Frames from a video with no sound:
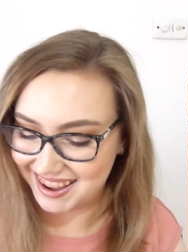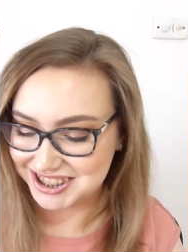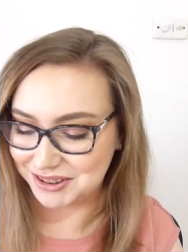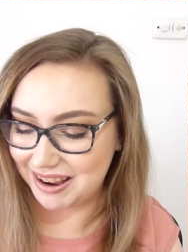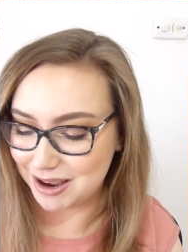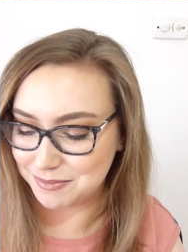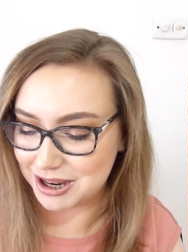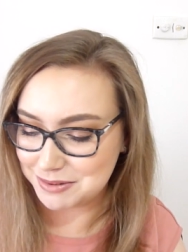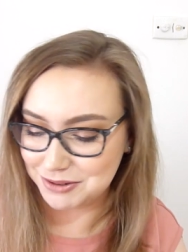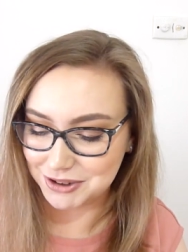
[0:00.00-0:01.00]
So I am
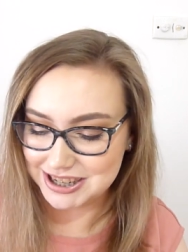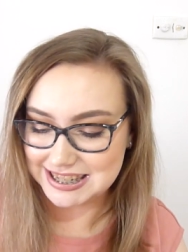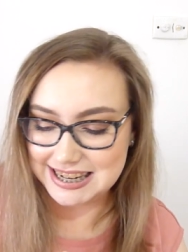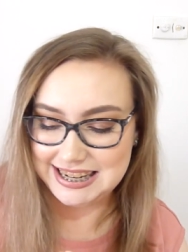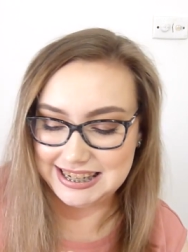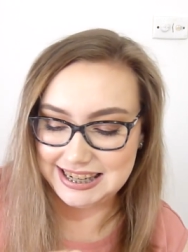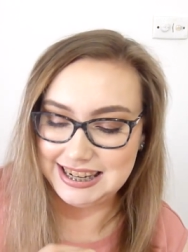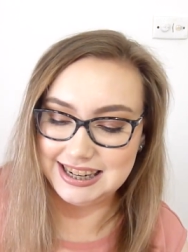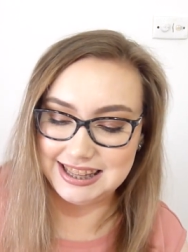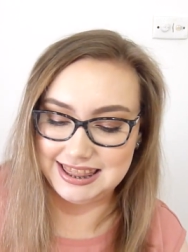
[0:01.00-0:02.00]
going to be rotating
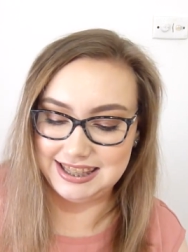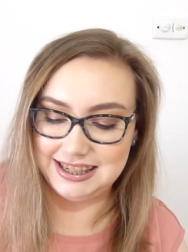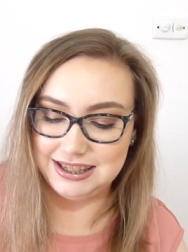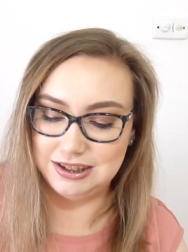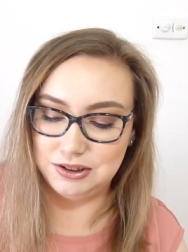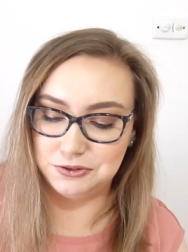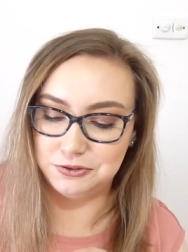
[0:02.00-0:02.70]
in the